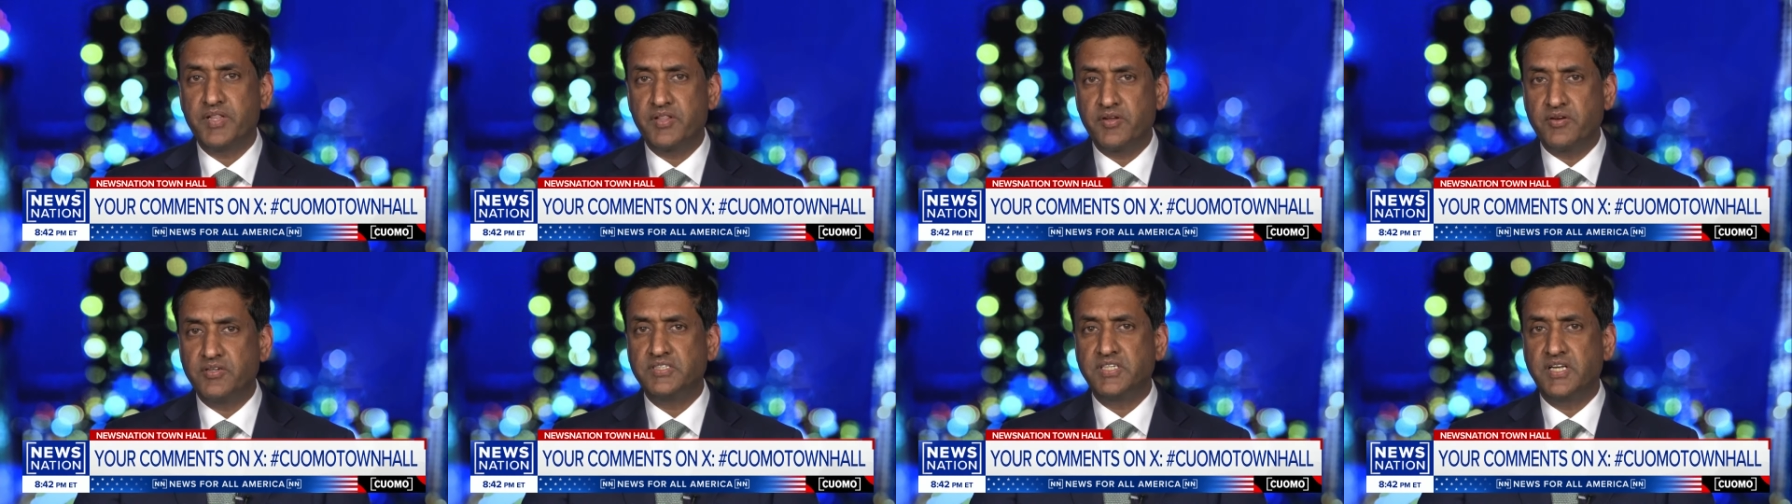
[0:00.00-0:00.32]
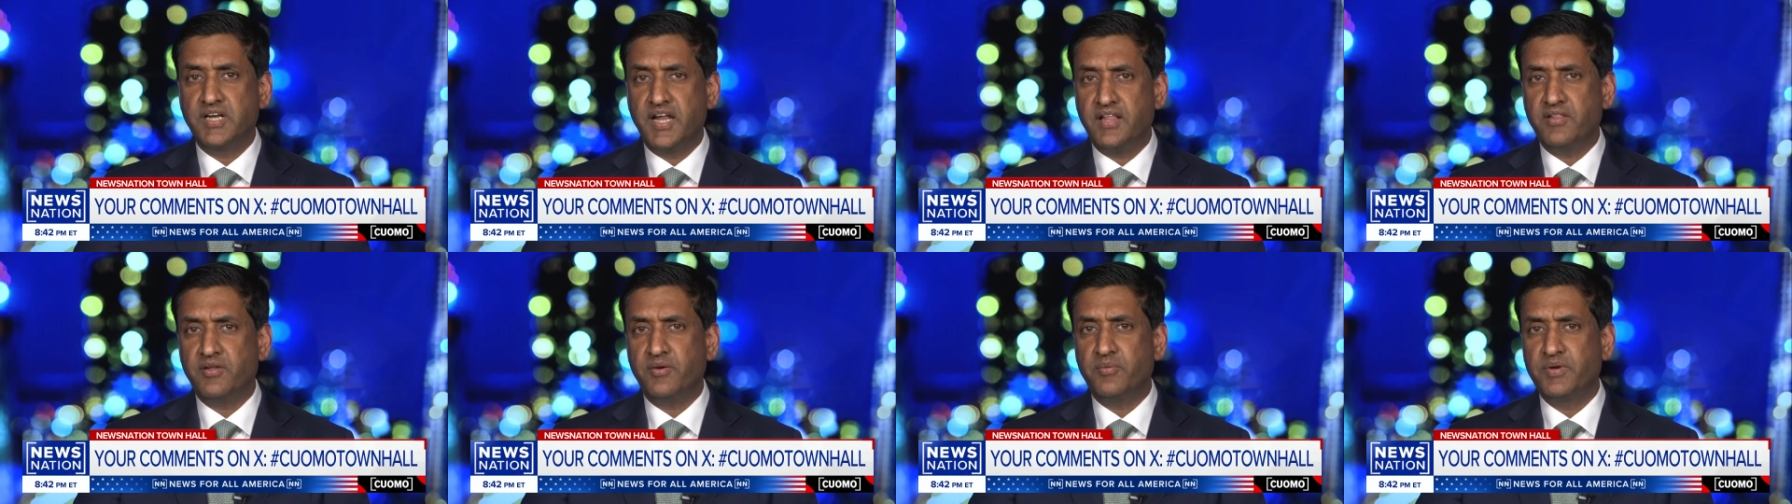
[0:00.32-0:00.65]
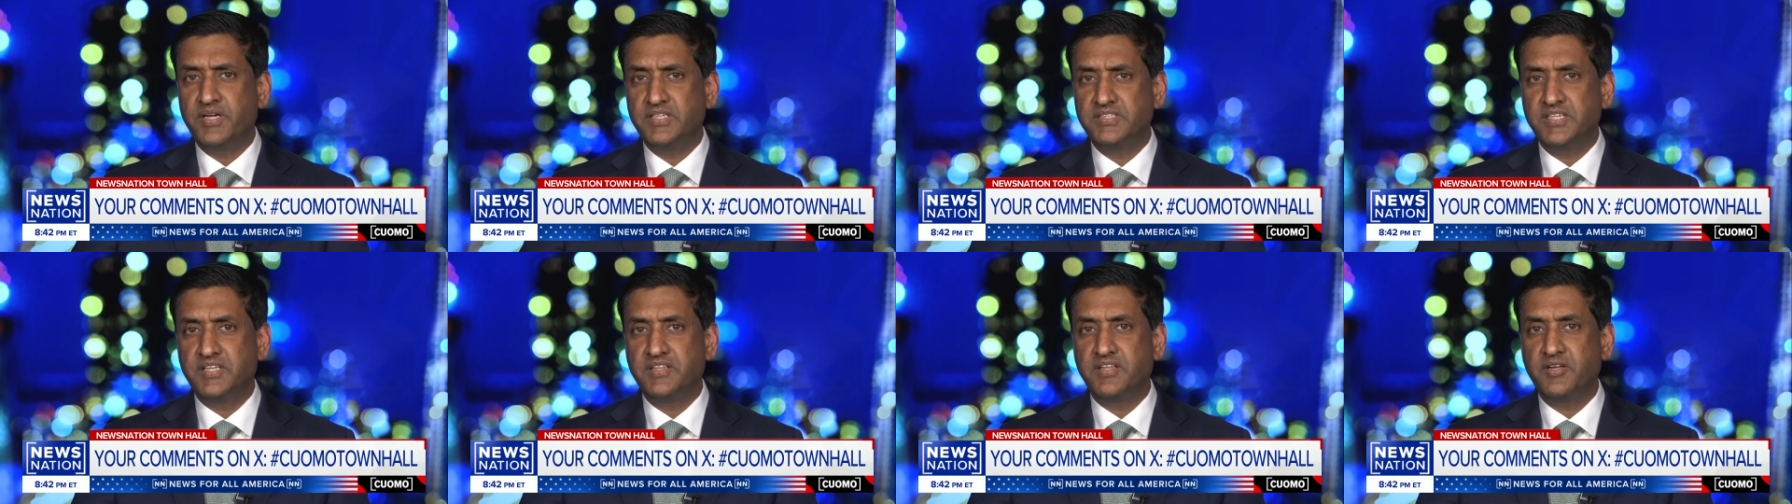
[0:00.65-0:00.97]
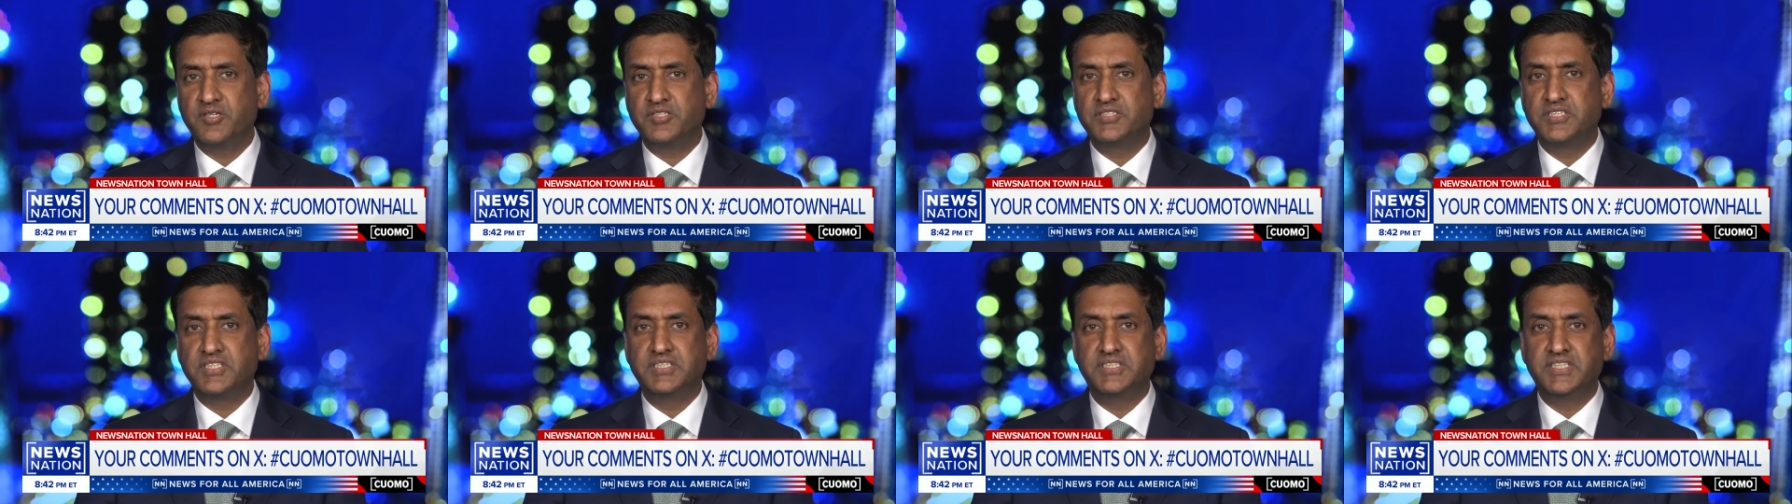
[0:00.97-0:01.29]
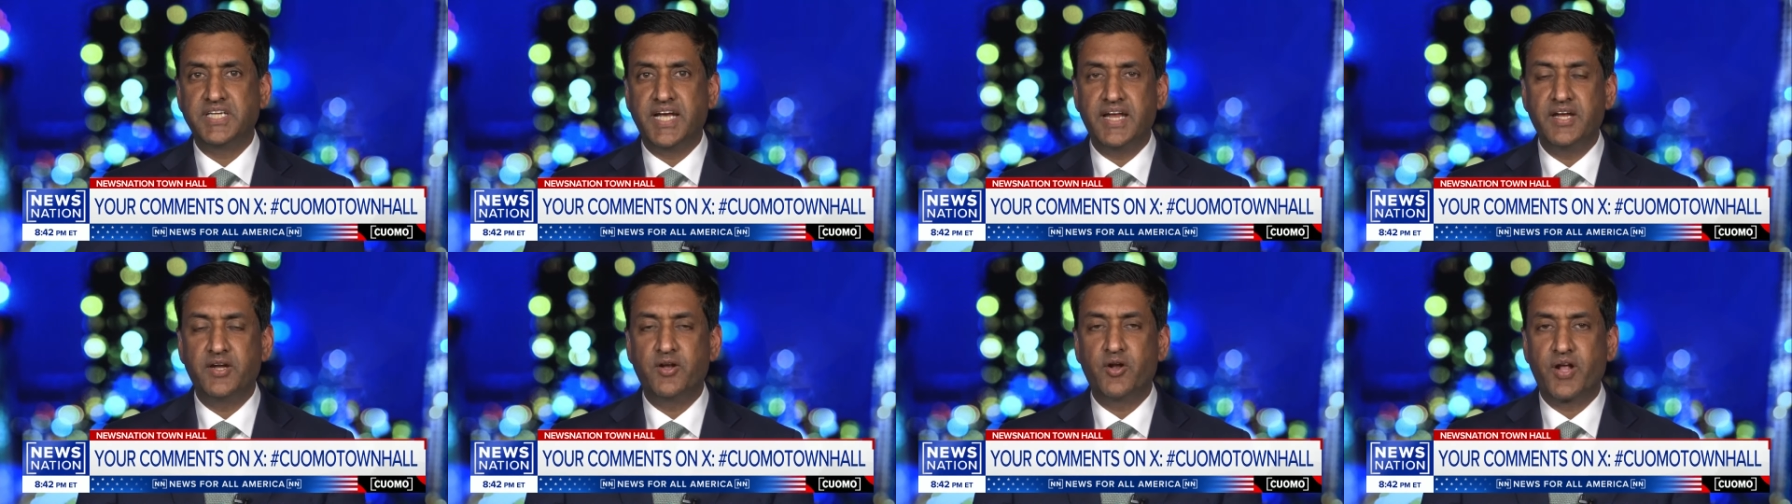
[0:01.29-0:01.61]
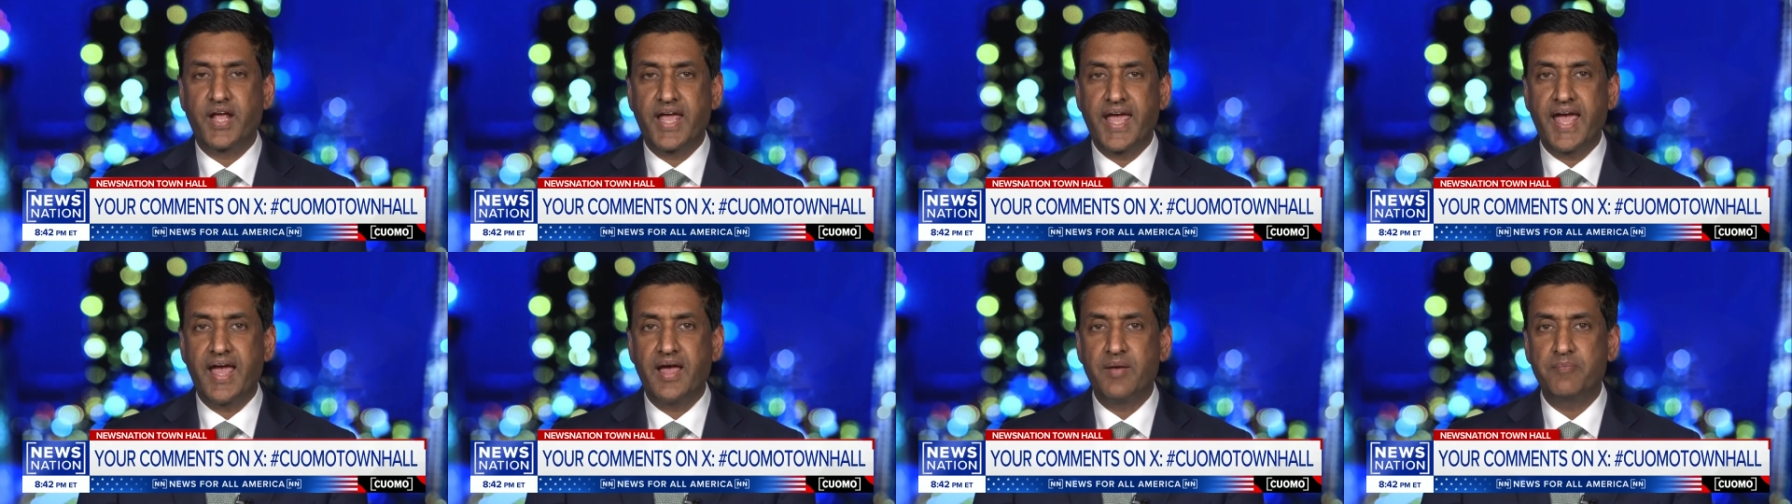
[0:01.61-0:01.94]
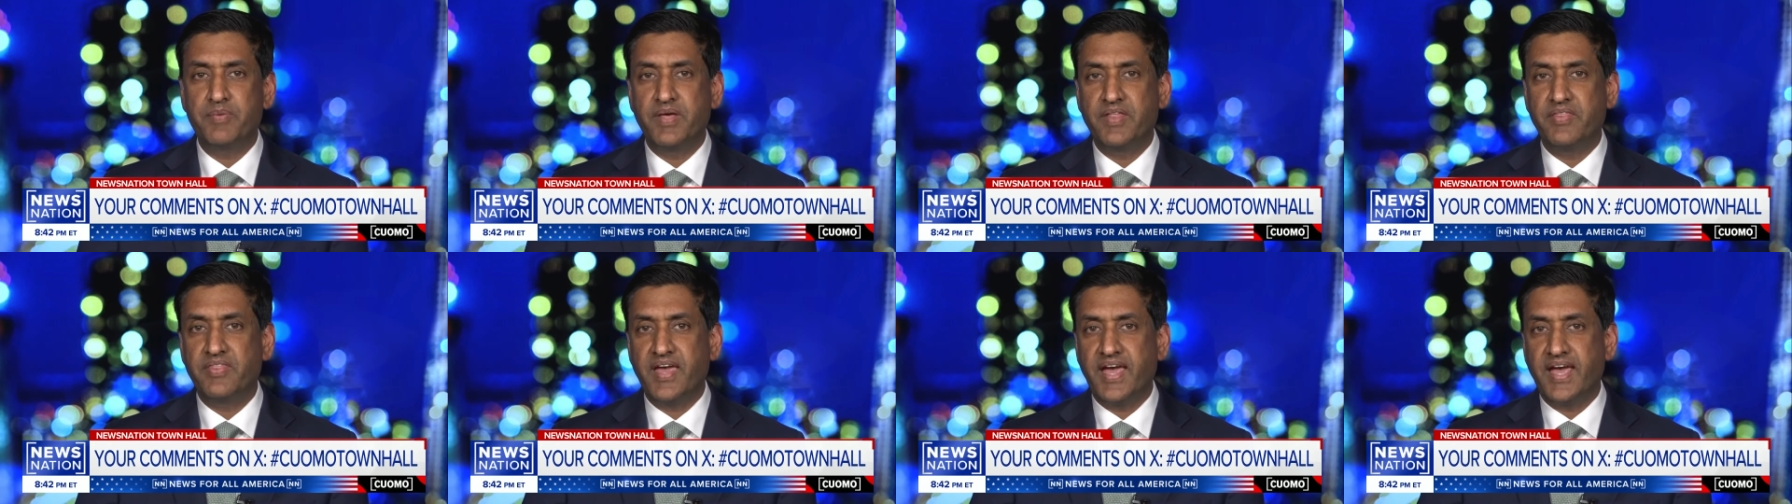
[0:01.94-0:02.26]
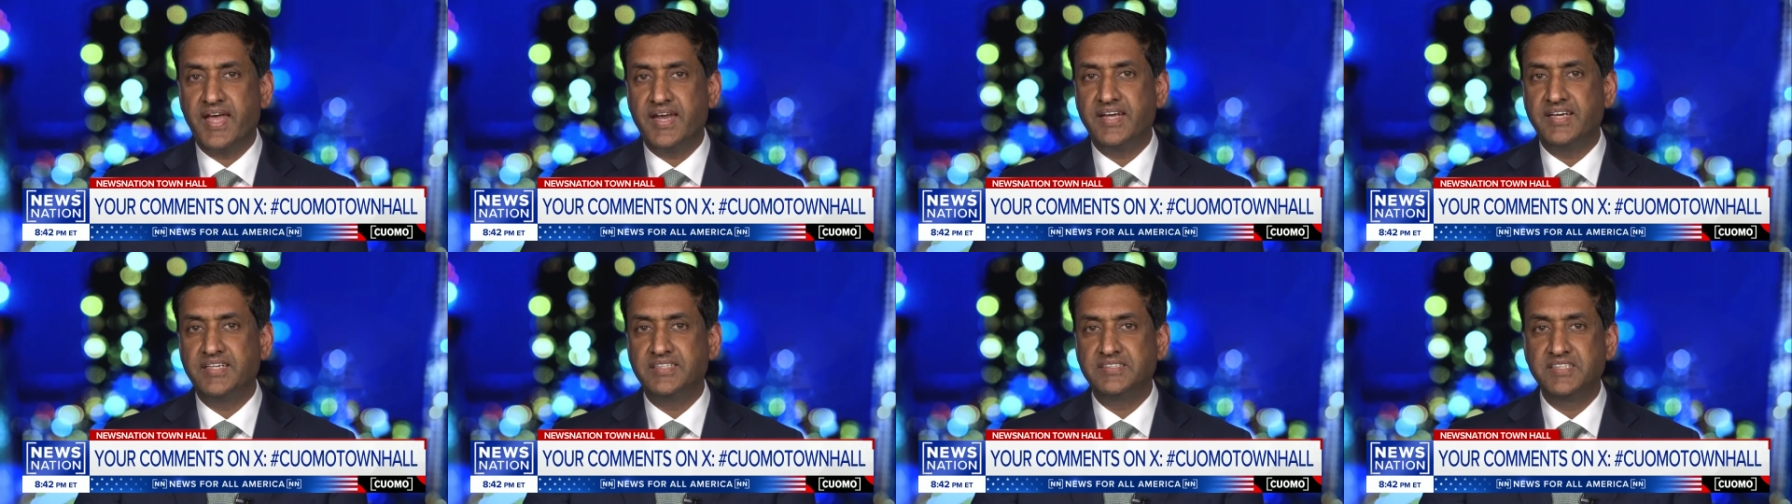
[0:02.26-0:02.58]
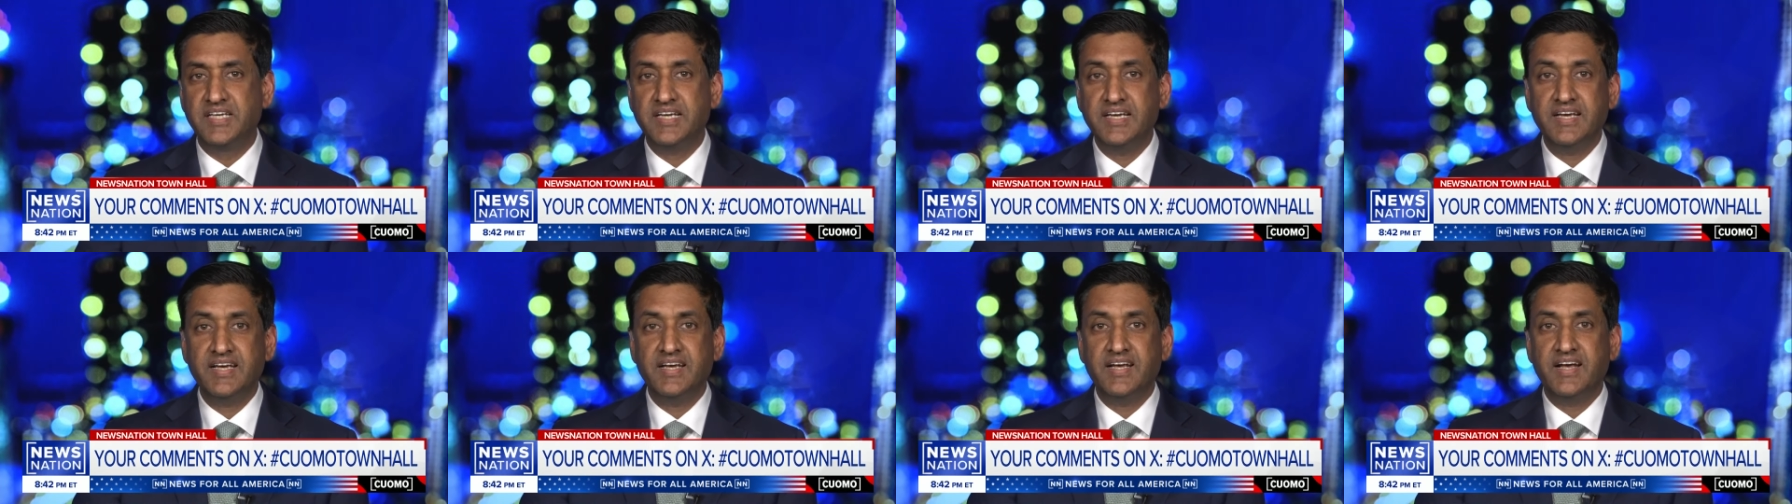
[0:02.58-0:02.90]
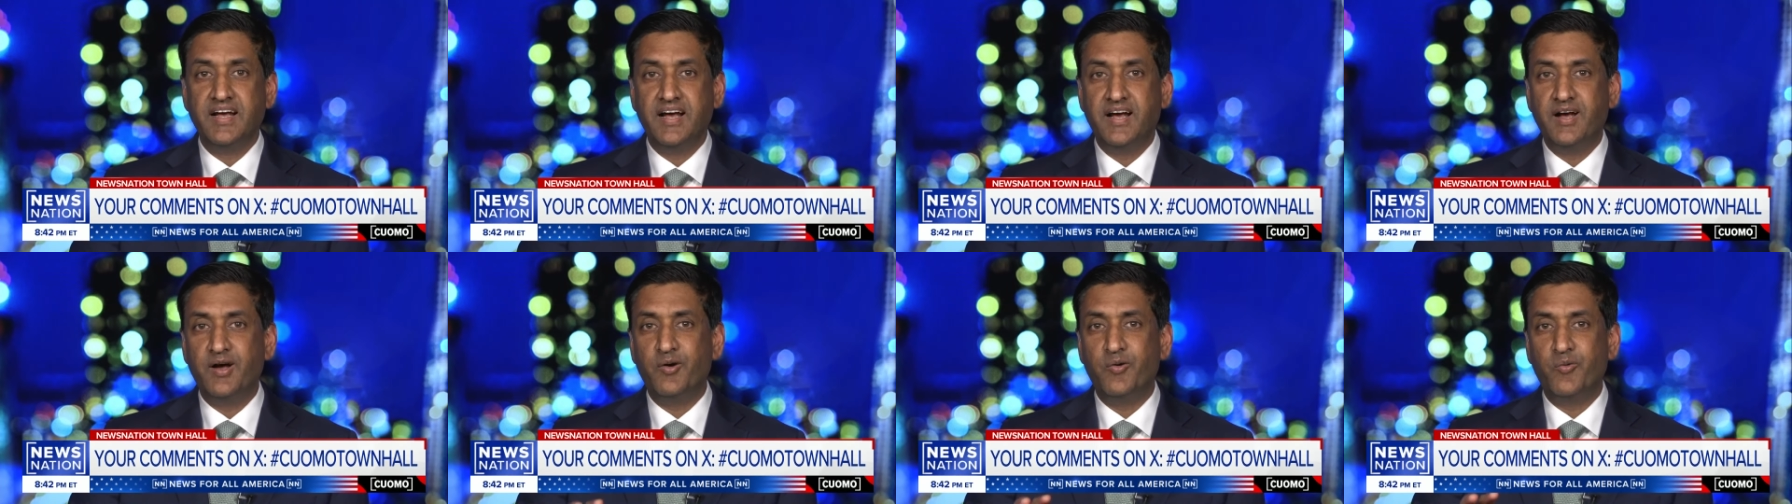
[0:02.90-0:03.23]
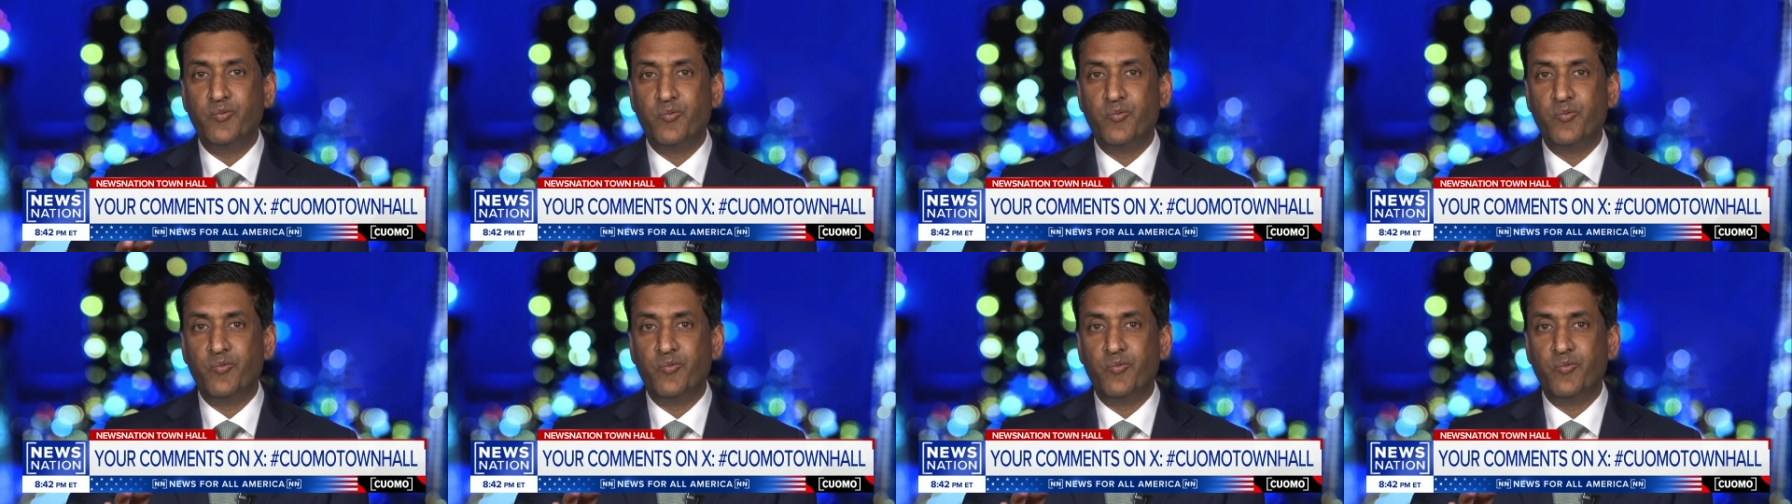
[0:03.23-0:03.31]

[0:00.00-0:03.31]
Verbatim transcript: But there's another reason there's a gender gap, and that is uh,